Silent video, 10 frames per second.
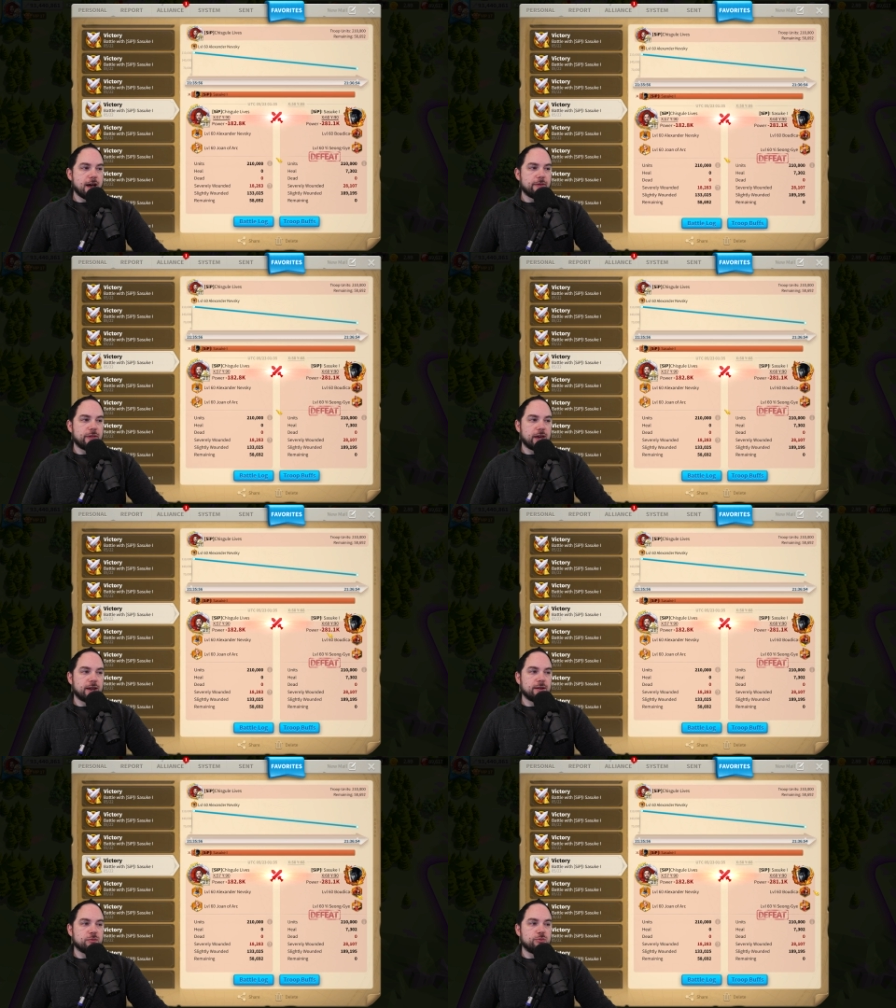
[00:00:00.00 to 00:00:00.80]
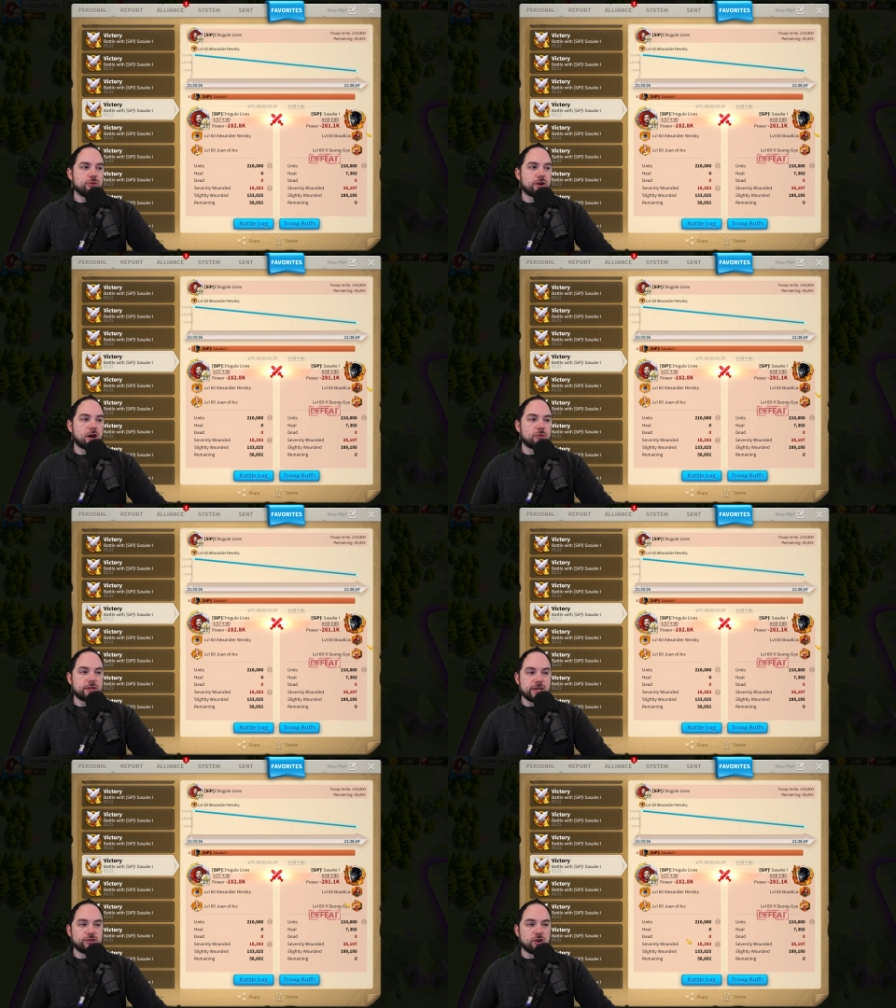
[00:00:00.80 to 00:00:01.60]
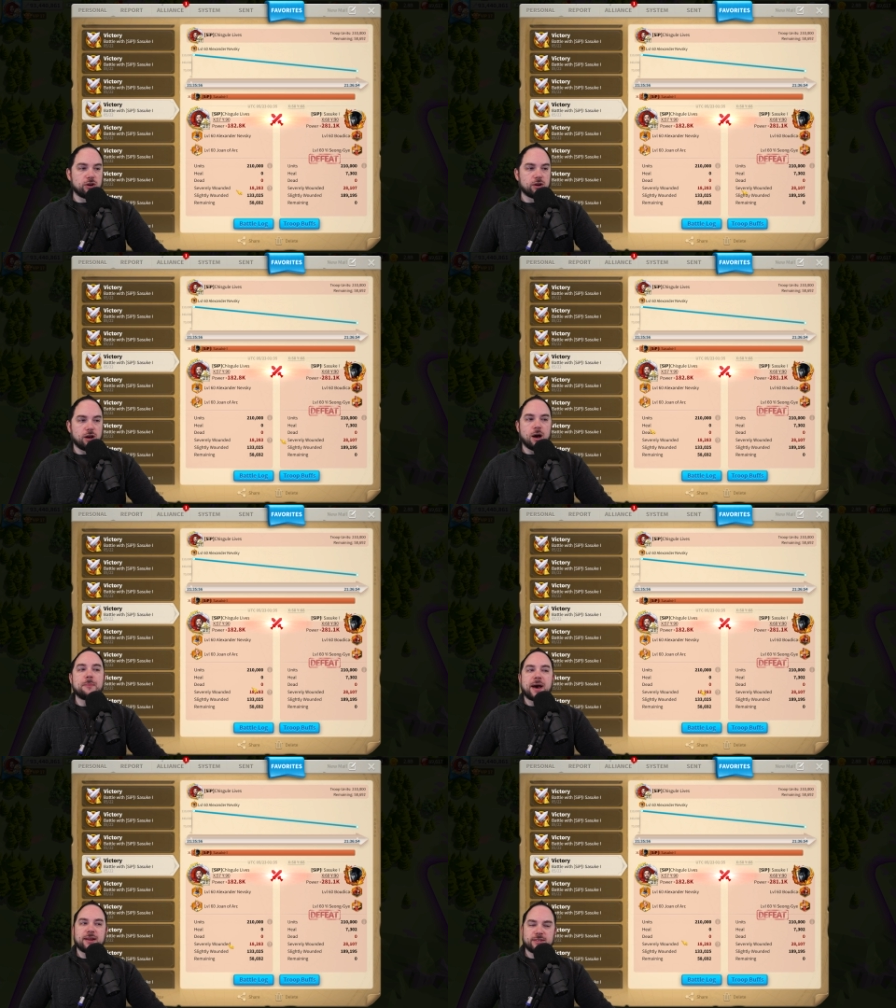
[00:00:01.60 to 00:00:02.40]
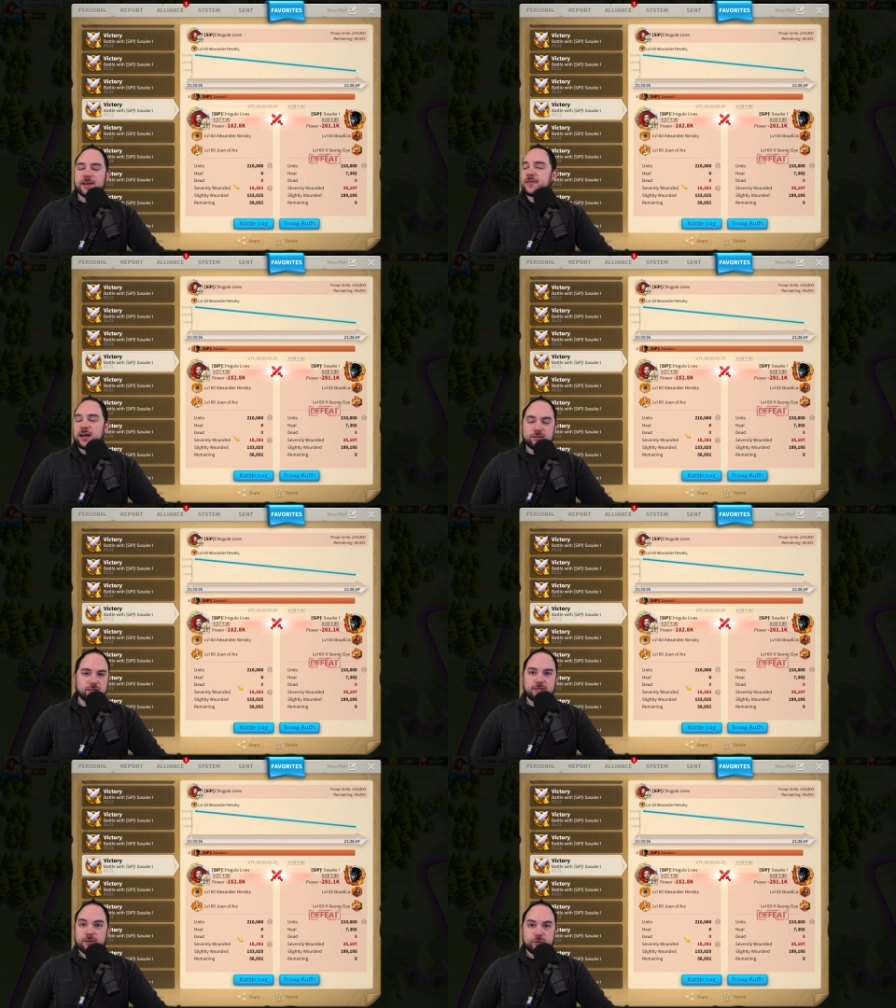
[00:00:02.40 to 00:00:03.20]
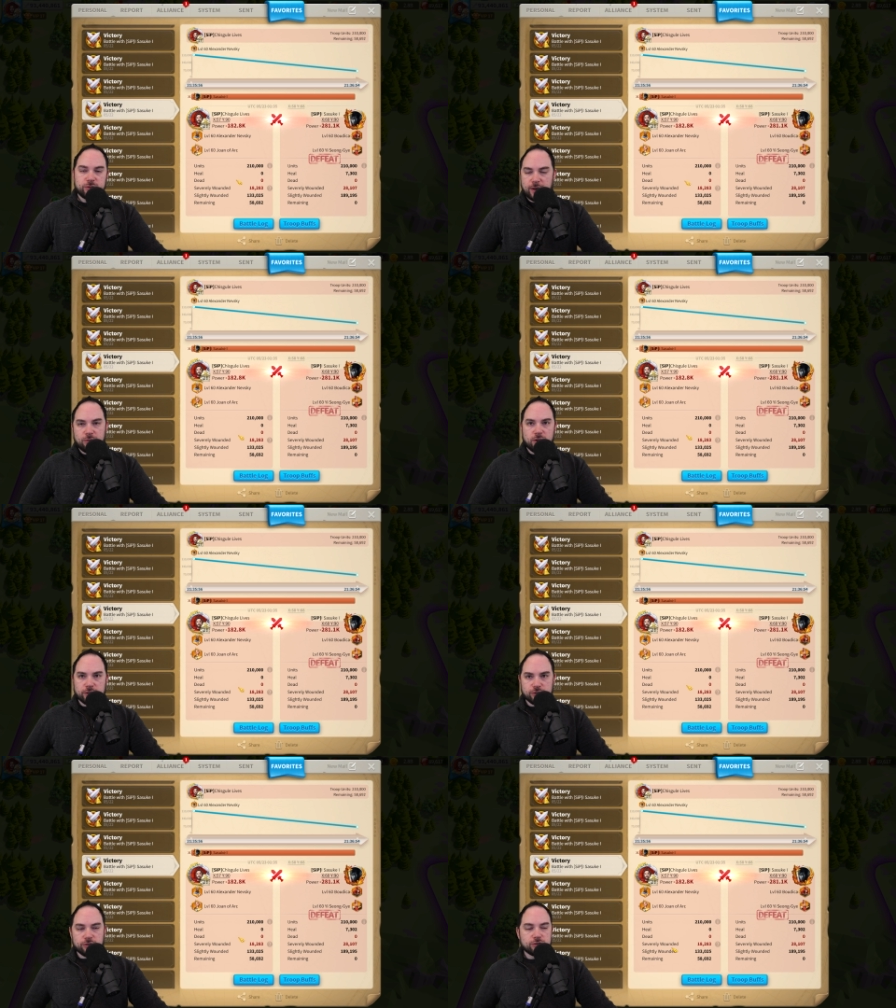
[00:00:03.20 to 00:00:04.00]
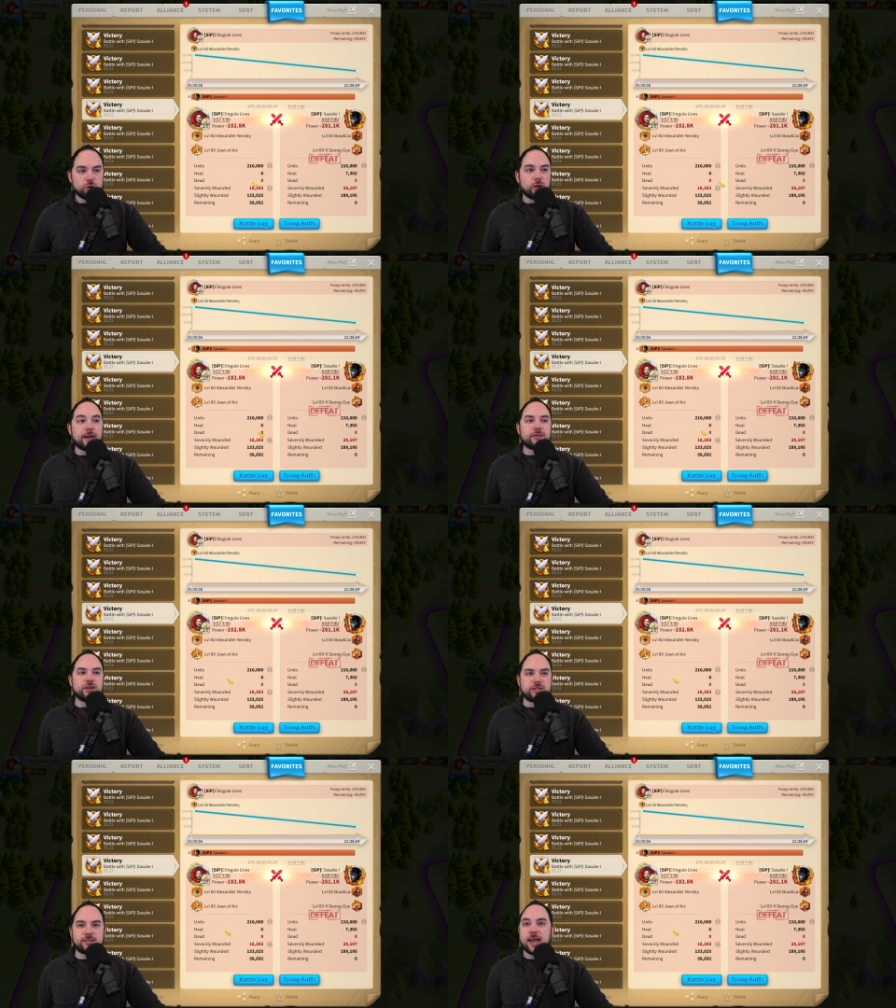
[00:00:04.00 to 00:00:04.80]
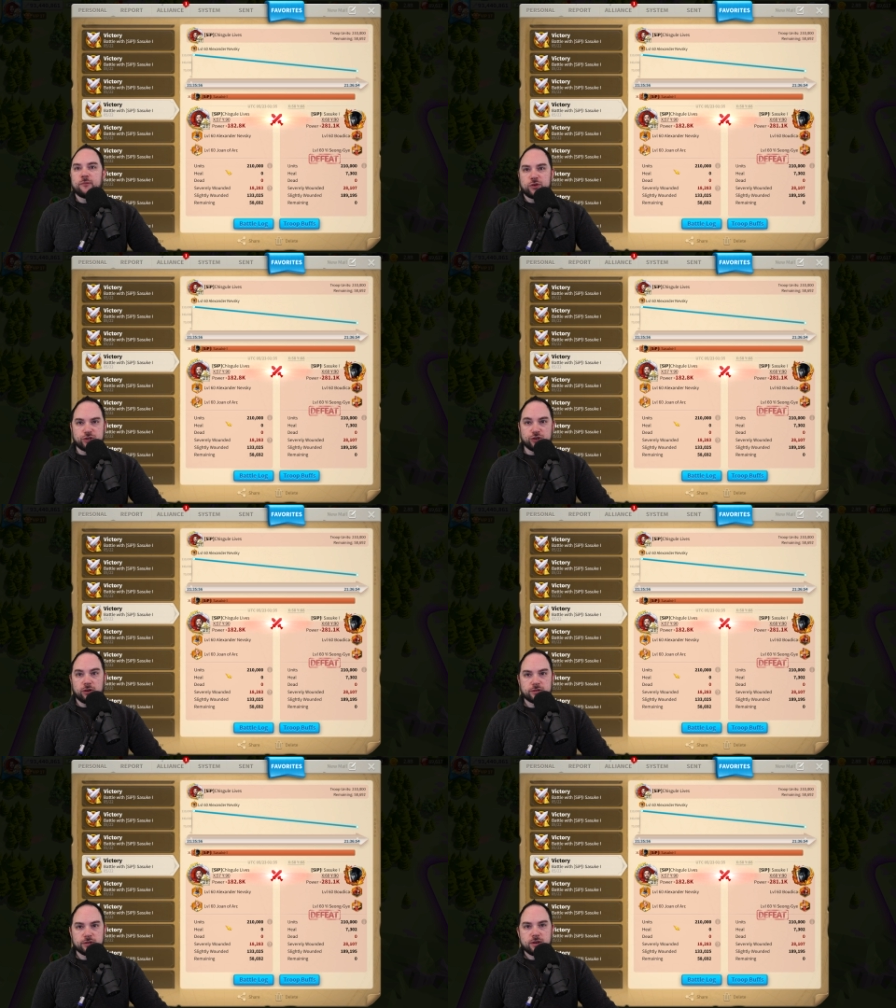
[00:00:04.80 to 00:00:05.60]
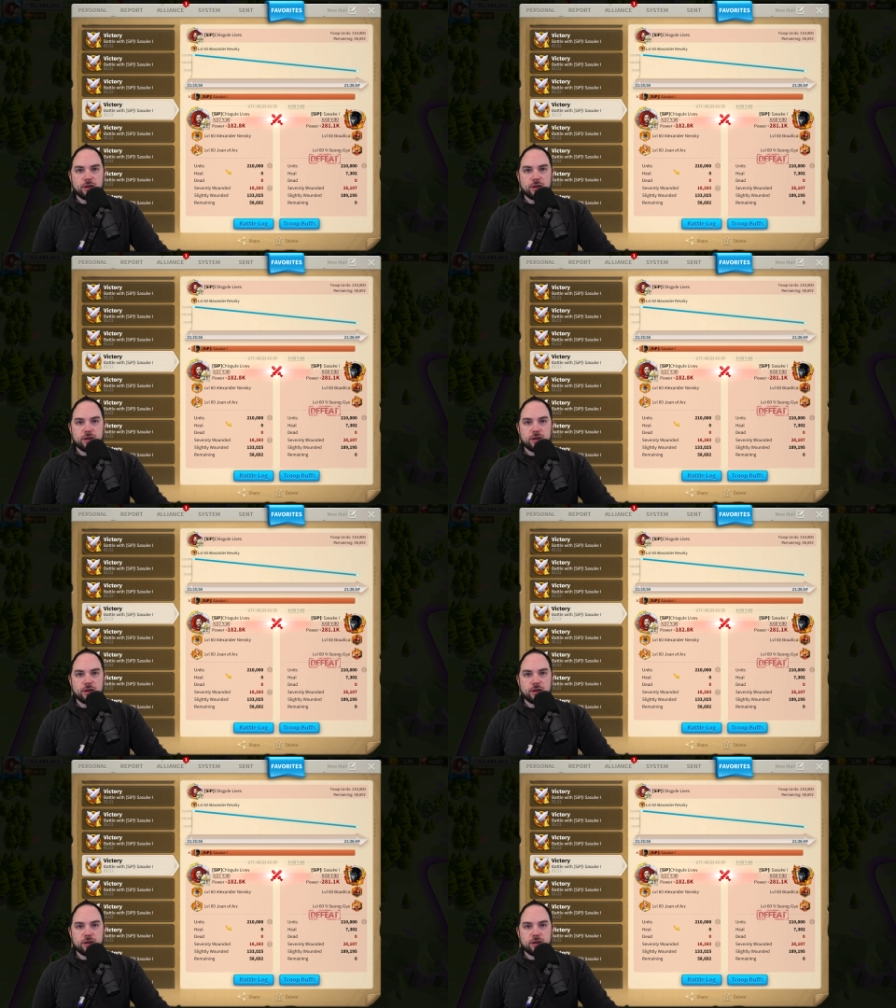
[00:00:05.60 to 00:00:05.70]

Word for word: and then Boudica with e song about a 10,000 wound differential. So like the same result